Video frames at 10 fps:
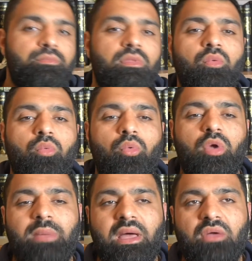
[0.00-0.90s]
What
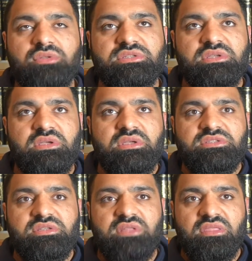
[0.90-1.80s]
about,
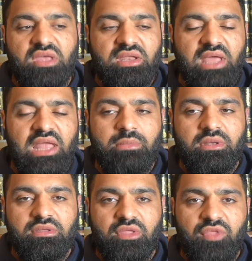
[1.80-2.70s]
so the third
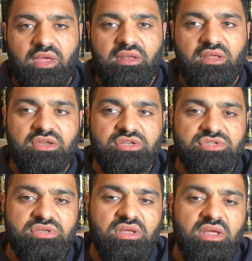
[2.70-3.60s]
element, the third
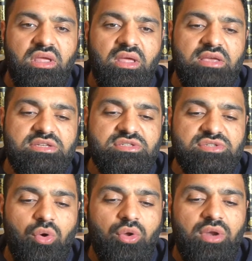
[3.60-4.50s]
condition is
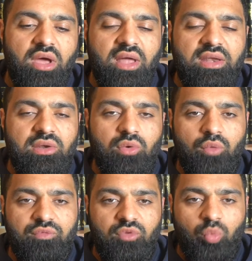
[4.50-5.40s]
on
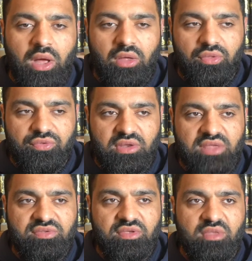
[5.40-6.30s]
unlawful wealth. So
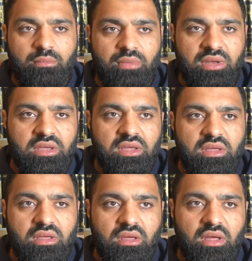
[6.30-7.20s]
let's say somebody,
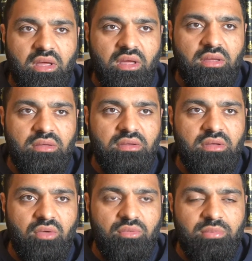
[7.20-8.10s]

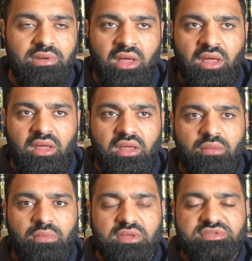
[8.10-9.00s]
a'udhu billah,
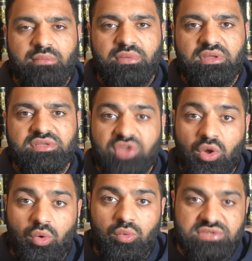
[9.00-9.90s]
but somebody
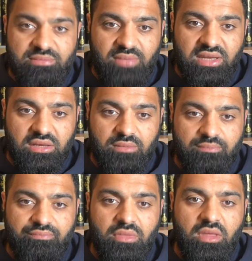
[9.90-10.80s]
stole some money.
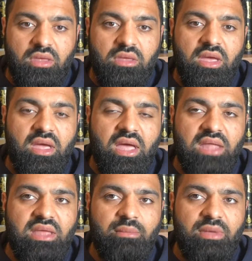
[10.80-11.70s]
Yeah,
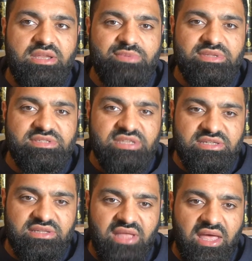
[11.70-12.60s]
and that money's been
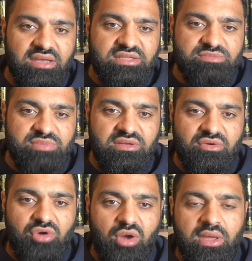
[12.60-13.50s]
sitting there and it's been
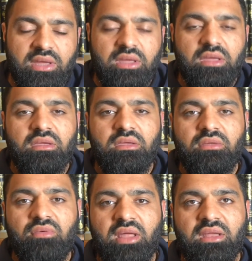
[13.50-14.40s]
growing,
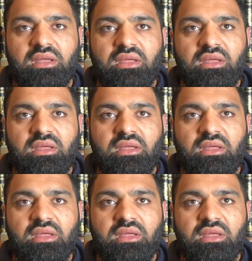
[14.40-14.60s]
right?